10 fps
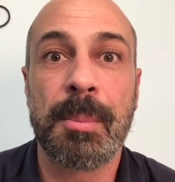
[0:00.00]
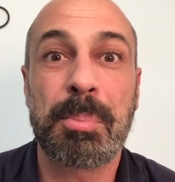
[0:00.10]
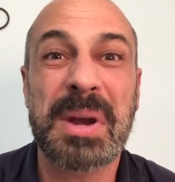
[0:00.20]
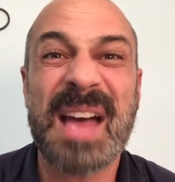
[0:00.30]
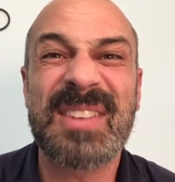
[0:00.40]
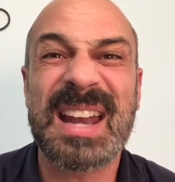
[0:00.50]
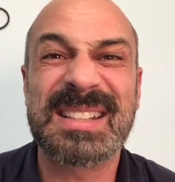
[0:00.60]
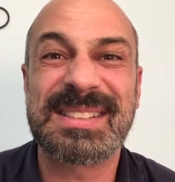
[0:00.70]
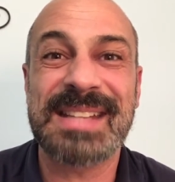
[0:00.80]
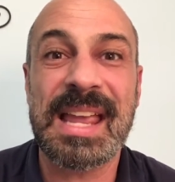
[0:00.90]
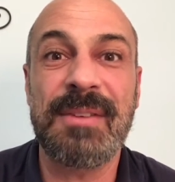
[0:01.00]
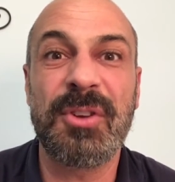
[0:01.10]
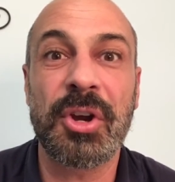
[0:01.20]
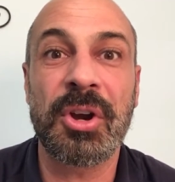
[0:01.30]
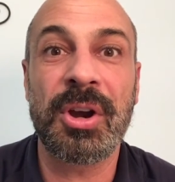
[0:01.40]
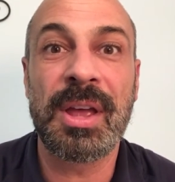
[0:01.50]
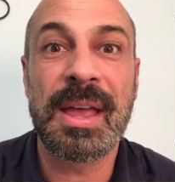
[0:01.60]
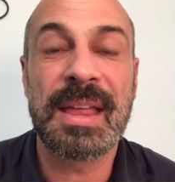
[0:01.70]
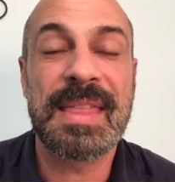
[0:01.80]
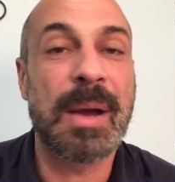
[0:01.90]
But I've got a Savior
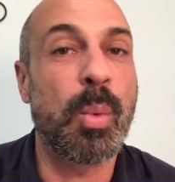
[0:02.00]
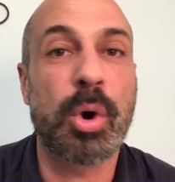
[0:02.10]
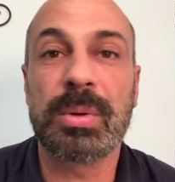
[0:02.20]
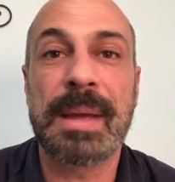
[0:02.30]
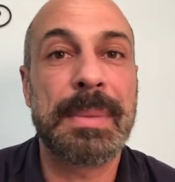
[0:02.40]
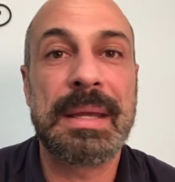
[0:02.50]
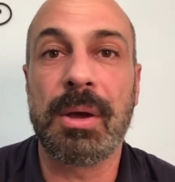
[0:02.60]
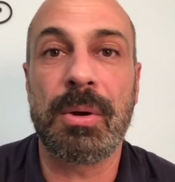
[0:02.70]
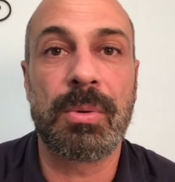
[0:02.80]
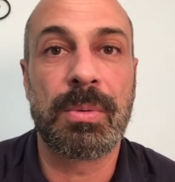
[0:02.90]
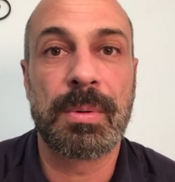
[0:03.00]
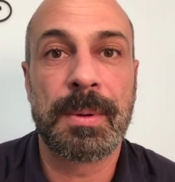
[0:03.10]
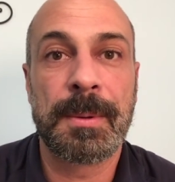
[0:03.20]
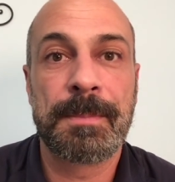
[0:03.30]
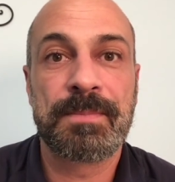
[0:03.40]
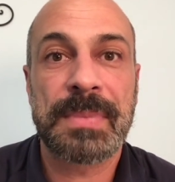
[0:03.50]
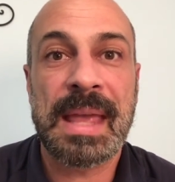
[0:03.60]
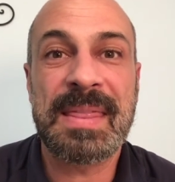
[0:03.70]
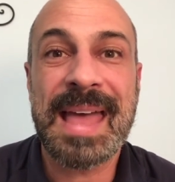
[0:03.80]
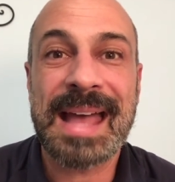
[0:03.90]
that won't let me go.
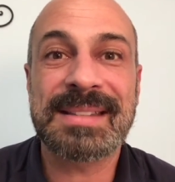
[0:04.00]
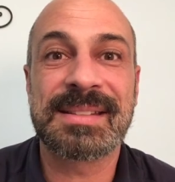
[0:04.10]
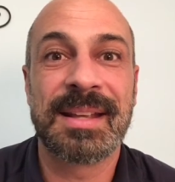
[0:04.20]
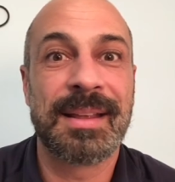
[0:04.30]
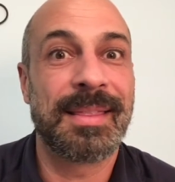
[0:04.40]
And that's